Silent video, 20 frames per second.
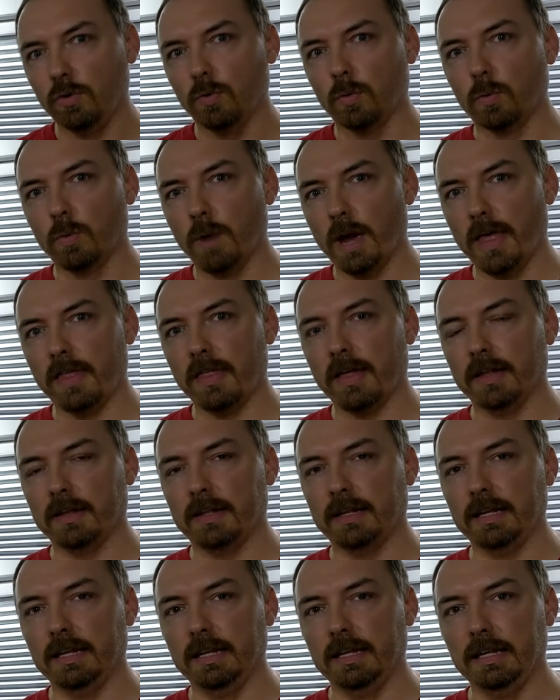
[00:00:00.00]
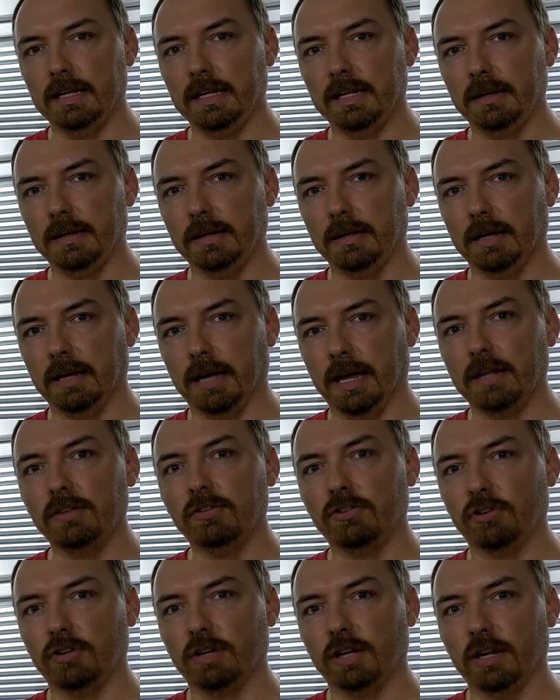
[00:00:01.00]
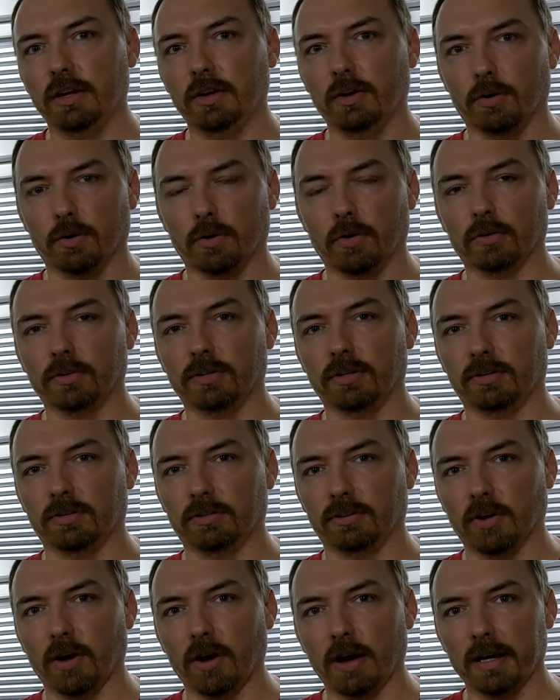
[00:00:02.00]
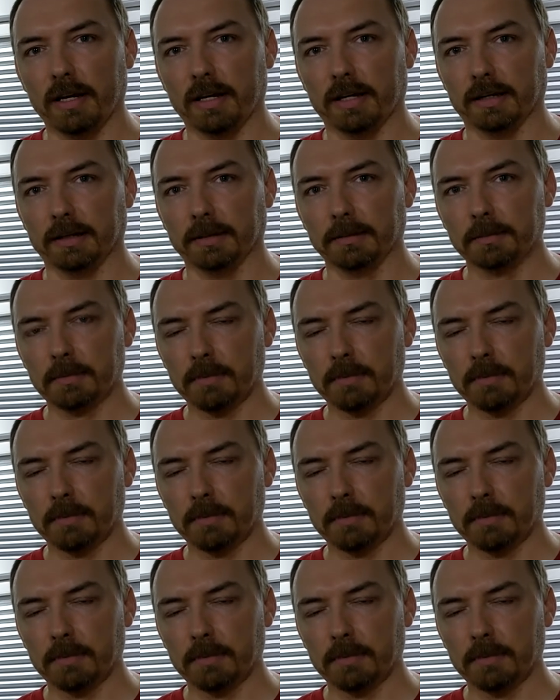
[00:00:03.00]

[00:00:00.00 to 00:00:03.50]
whether the engineer or designer